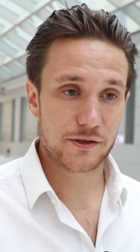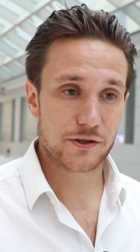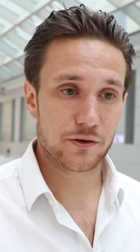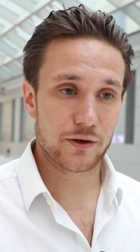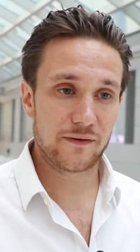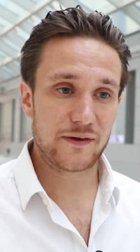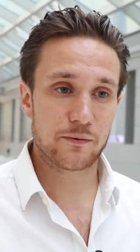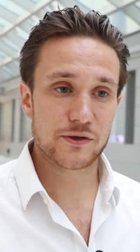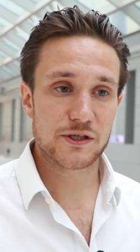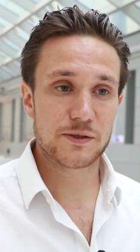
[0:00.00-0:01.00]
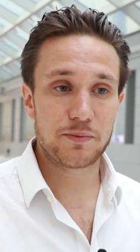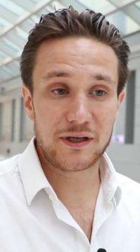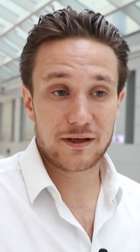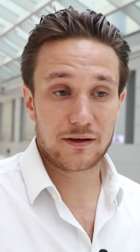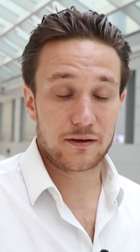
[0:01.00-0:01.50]
So if there was a
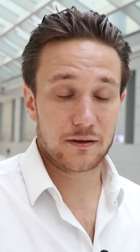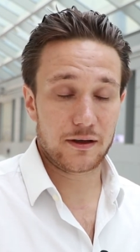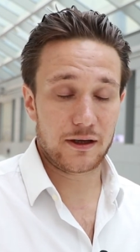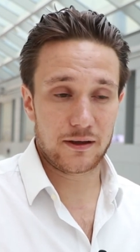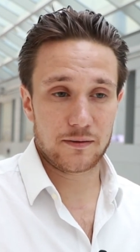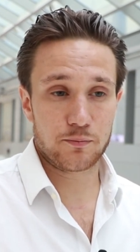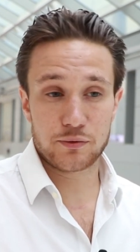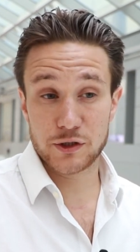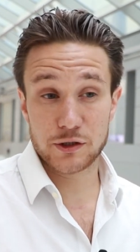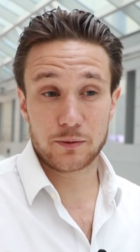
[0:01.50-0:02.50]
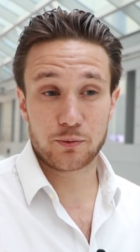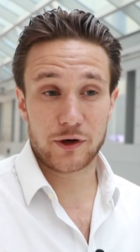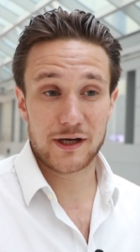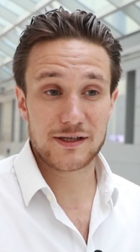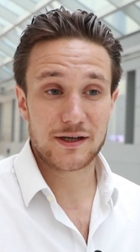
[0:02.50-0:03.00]
peak in stock
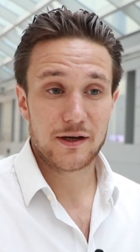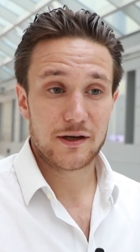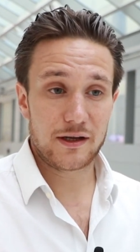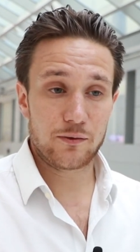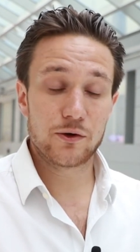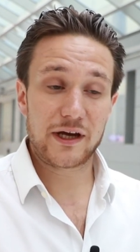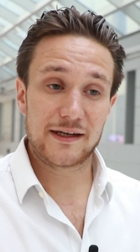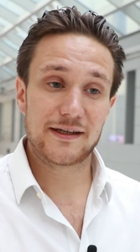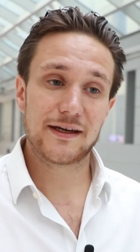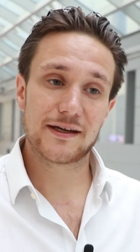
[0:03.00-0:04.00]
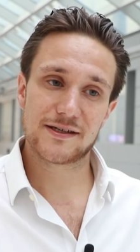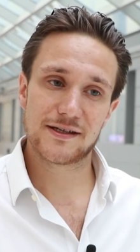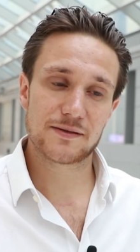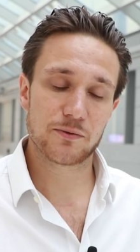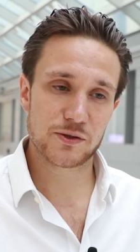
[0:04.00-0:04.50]
price, they would look at data
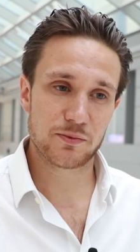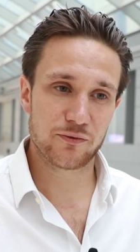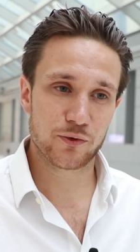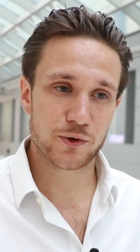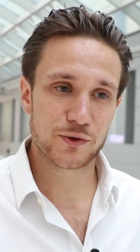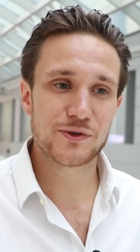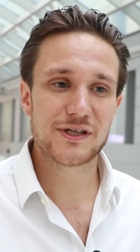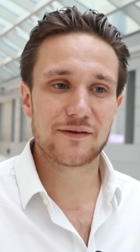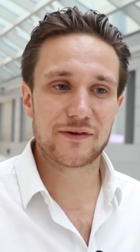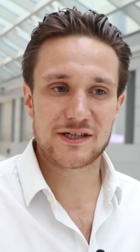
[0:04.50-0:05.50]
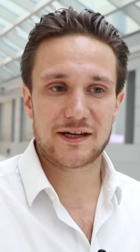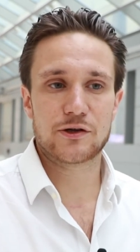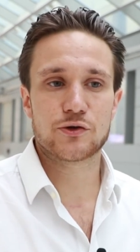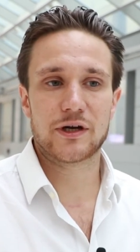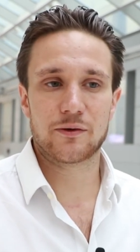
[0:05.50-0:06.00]
6 months before to see if
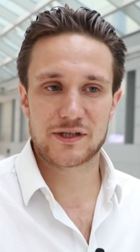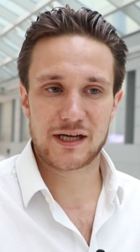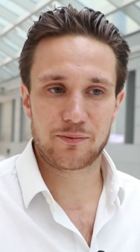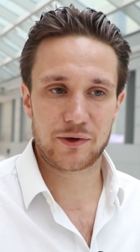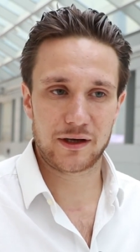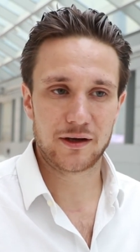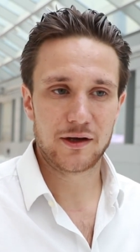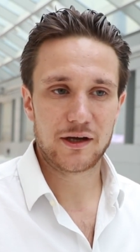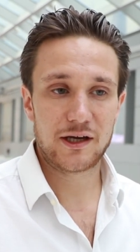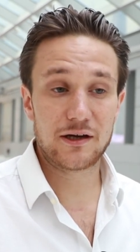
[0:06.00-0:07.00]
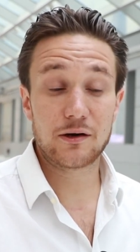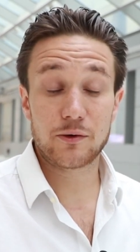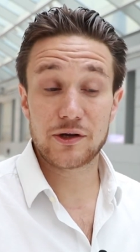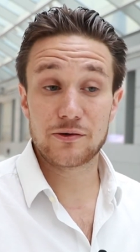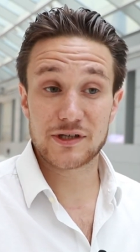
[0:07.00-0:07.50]
insider trading was happening. Here they
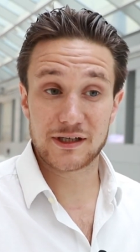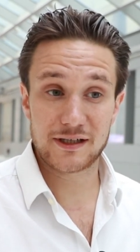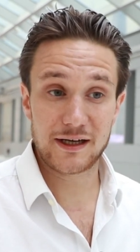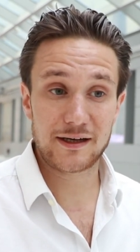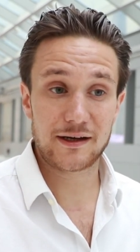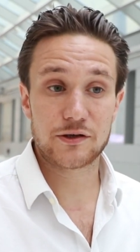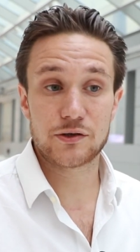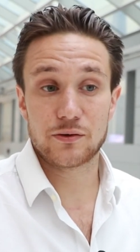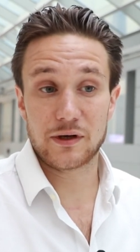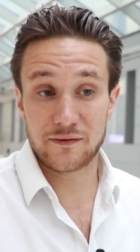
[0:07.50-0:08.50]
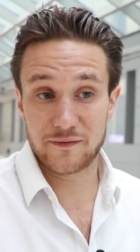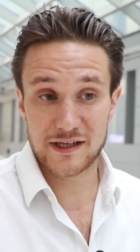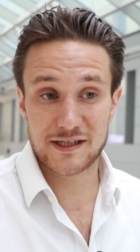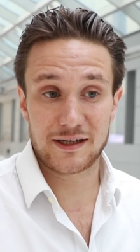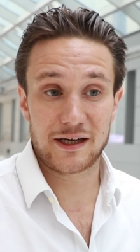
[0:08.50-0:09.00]
were using data to
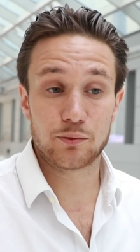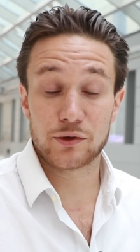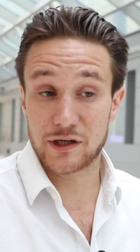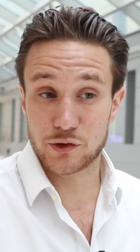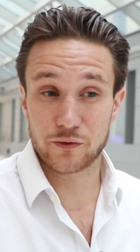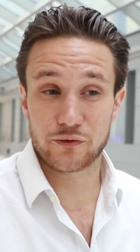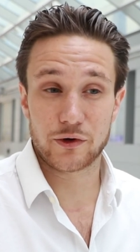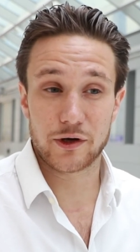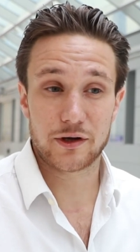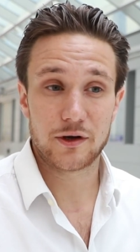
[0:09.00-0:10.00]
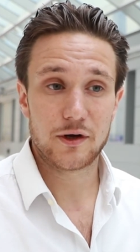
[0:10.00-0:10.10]
investigate potential fraud.